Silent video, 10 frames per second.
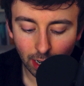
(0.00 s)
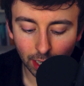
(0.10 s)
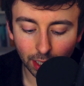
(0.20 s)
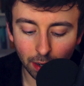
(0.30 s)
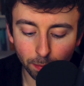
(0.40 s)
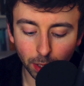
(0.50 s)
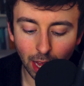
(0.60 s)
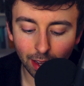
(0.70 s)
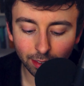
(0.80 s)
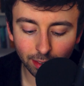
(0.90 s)
and then
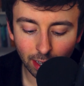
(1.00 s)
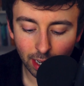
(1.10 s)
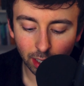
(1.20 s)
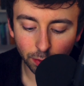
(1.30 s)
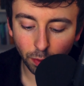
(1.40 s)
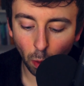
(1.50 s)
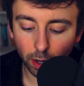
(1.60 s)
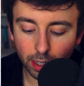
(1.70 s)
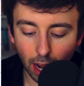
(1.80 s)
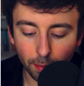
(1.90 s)
plus four
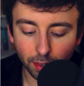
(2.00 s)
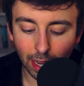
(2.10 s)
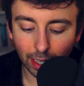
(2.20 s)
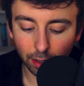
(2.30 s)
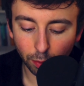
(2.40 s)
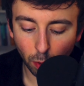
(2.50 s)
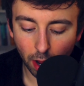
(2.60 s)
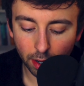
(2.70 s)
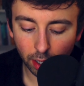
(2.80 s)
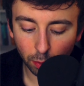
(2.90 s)
times negative
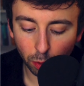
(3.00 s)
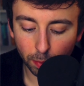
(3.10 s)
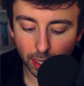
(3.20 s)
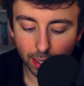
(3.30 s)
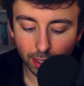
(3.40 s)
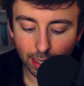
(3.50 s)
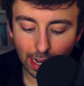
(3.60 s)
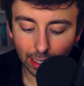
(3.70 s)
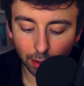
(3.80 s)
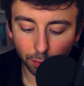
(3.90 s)
one will be
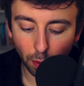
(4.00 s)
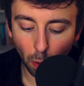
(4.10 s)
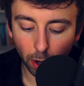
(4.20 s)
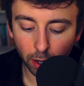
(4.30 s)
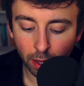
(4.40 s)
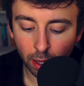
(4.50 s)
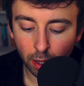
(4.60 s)
negative four,